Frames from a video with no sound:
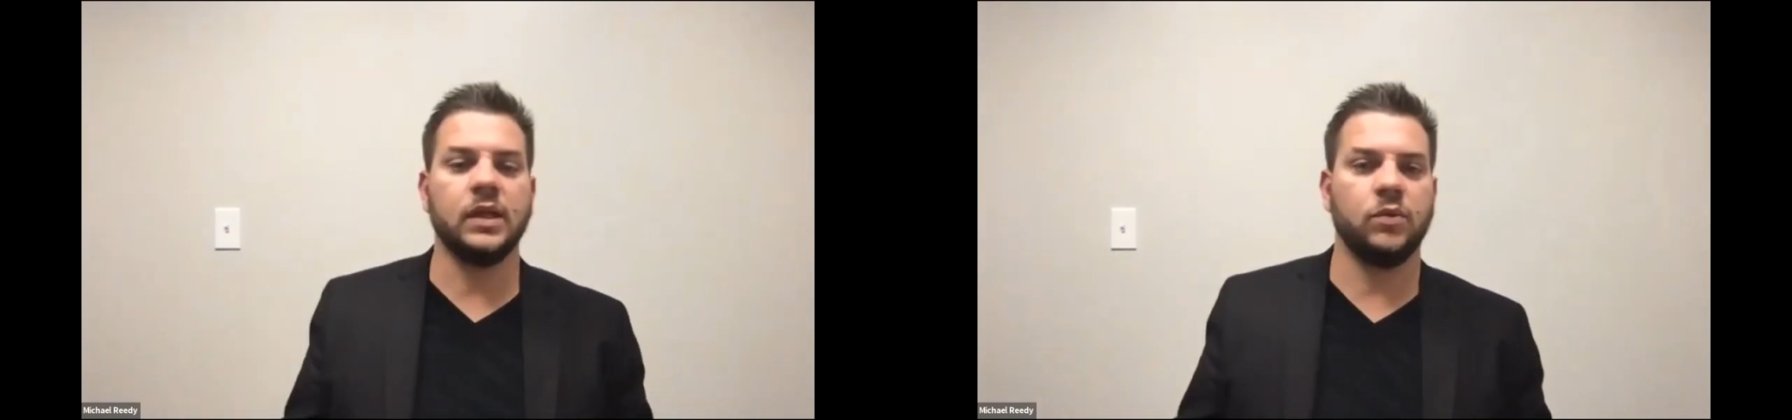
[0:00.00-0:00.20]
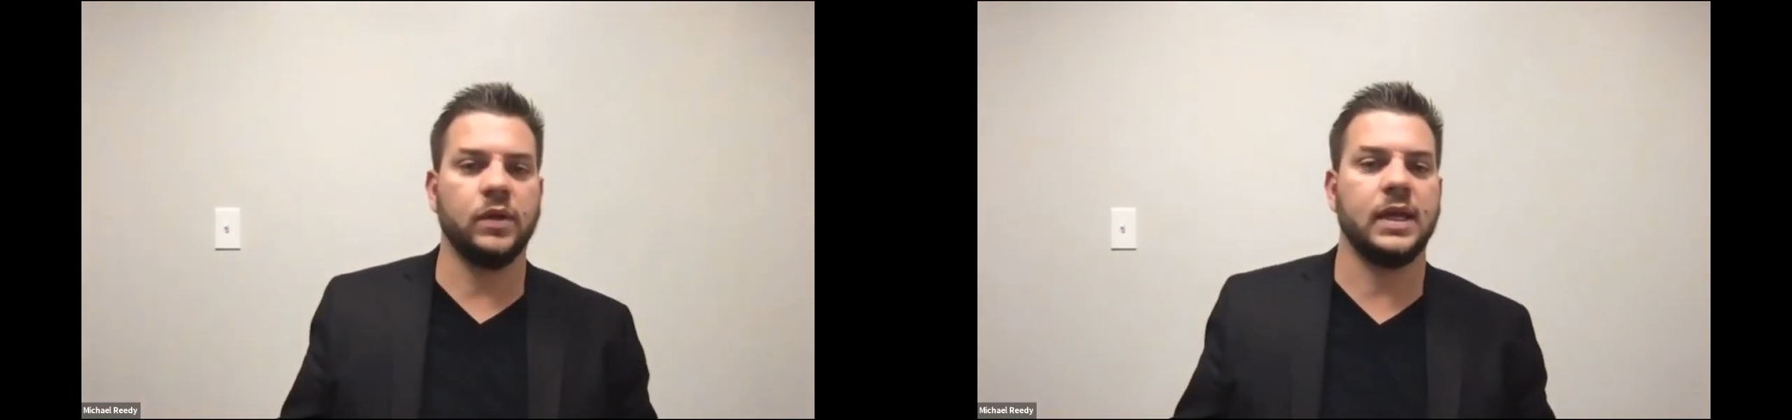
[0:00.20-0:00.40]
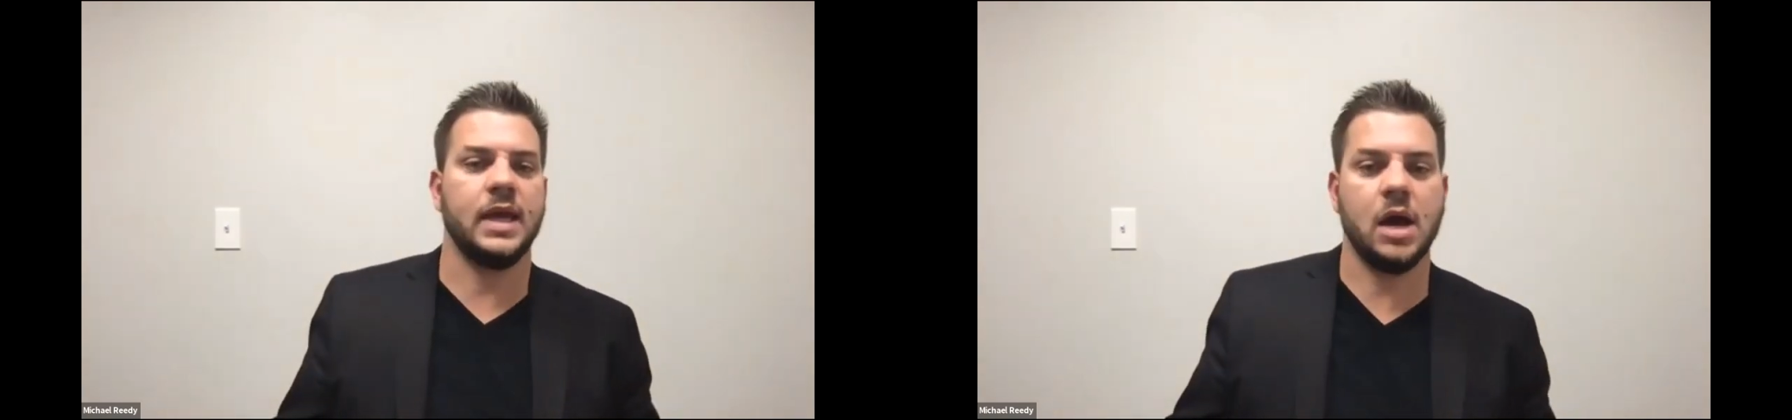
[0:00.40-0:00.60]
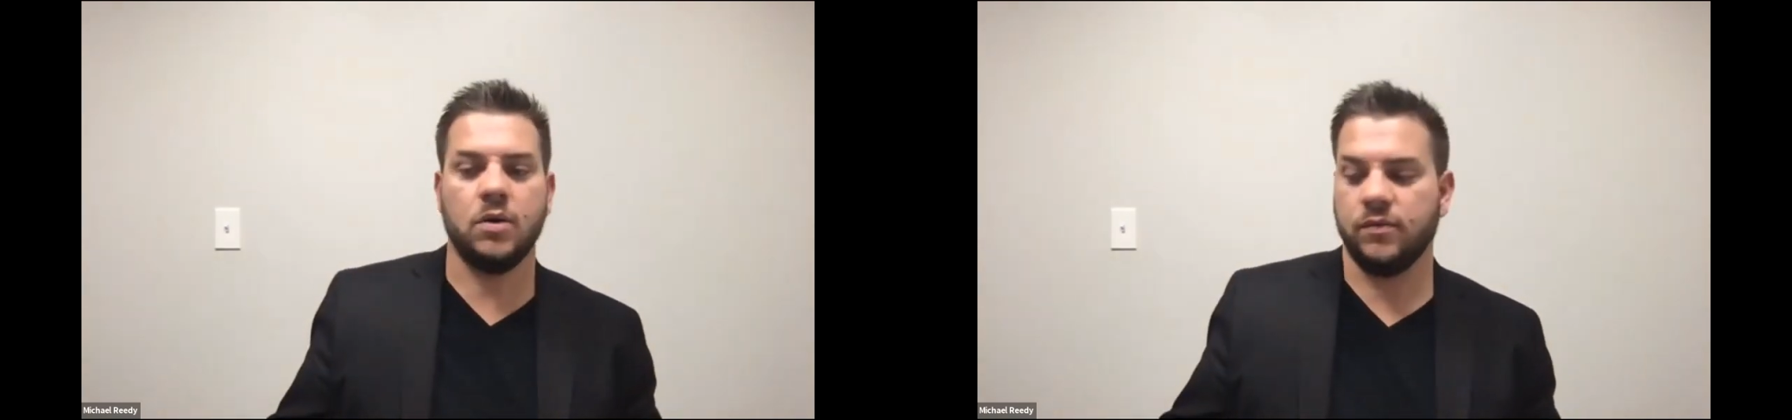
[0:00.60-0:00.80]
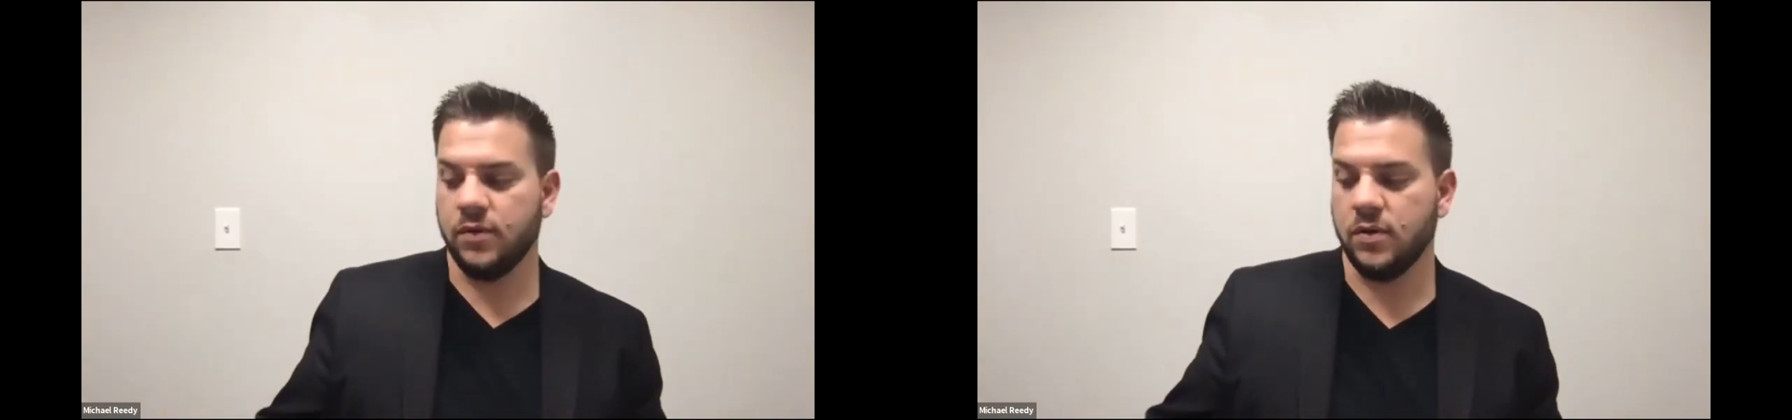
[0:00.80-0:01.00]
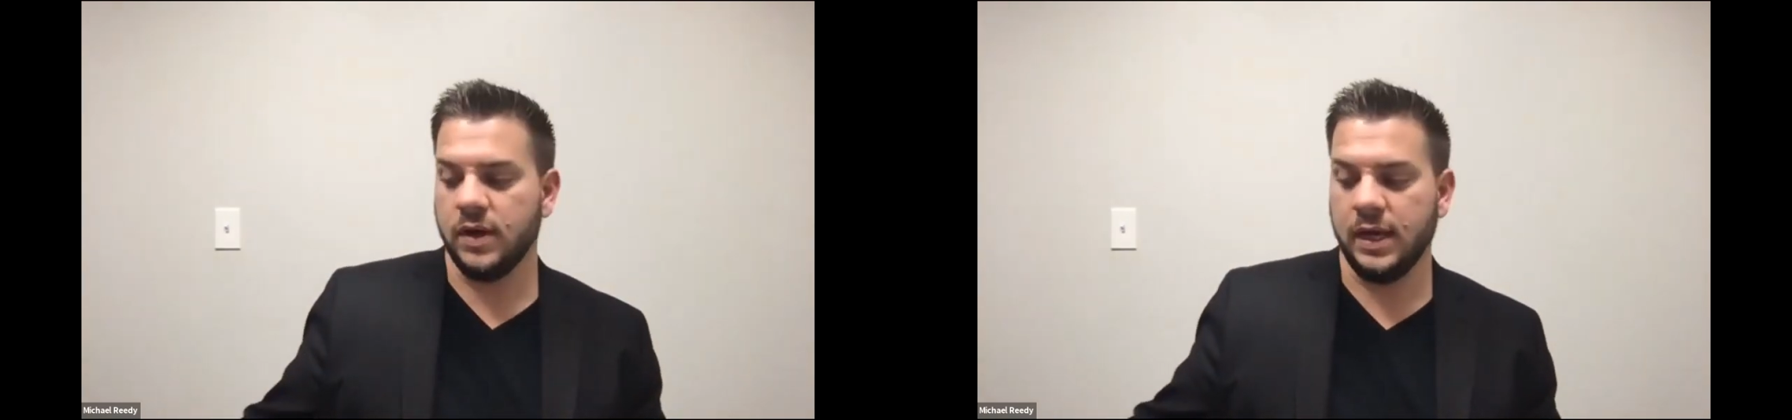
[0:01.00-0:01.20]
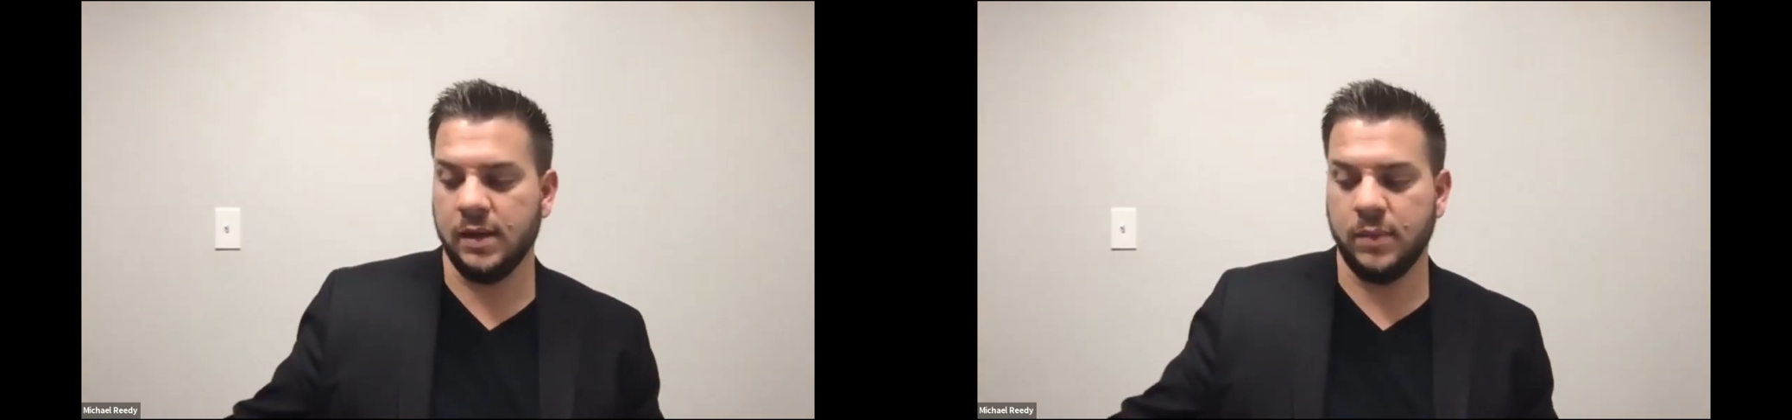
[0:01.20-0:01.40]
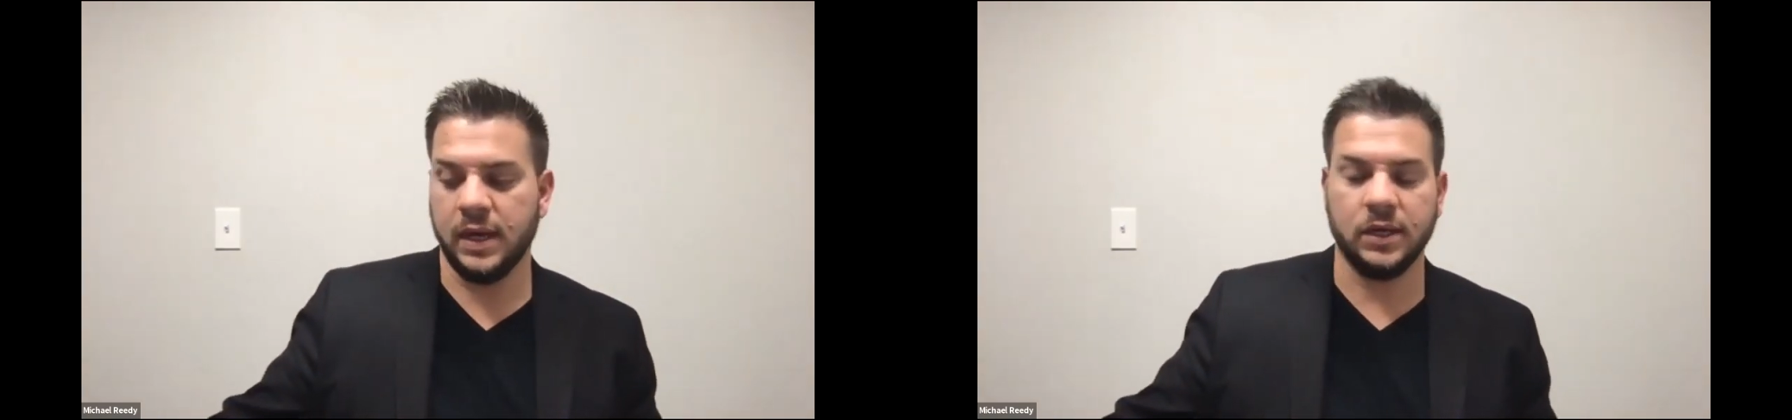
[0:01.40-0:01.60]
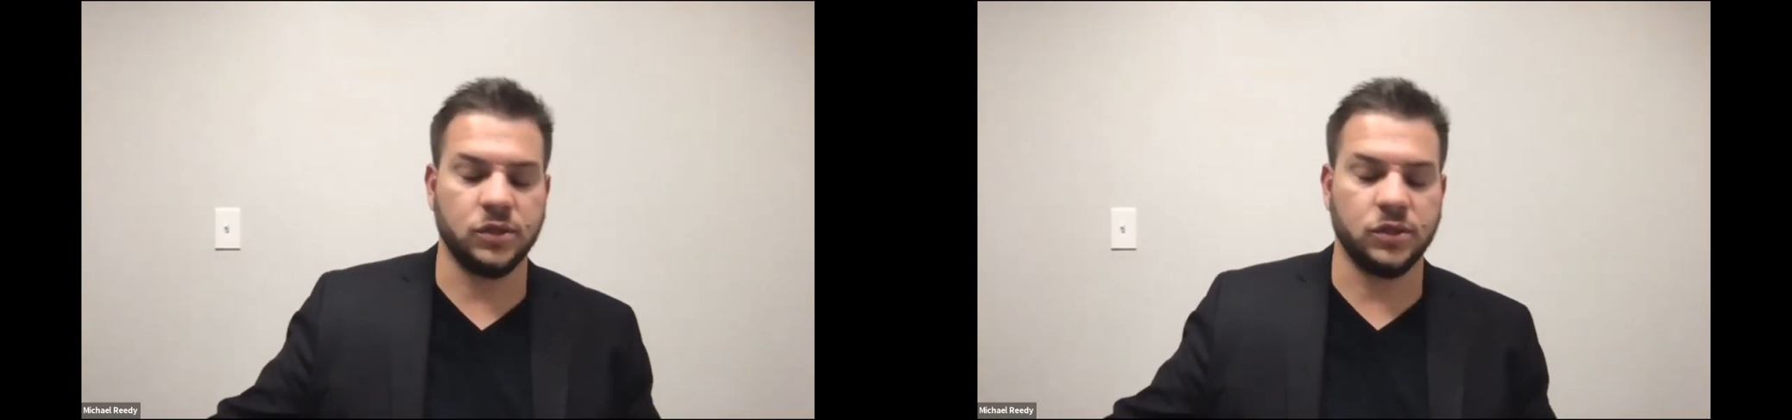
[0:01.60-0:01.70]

really helpful in making